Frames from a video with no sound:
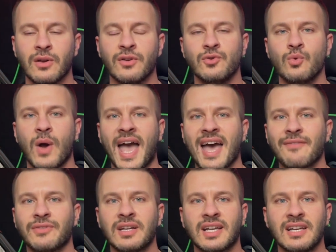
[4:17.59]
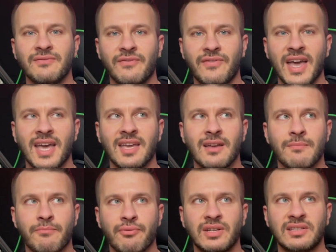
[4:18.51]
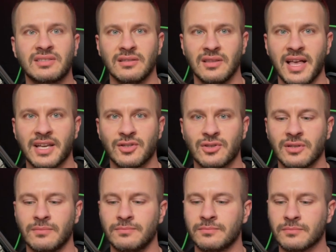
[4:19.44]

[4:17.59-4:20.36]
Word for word: You have to convey pre selection.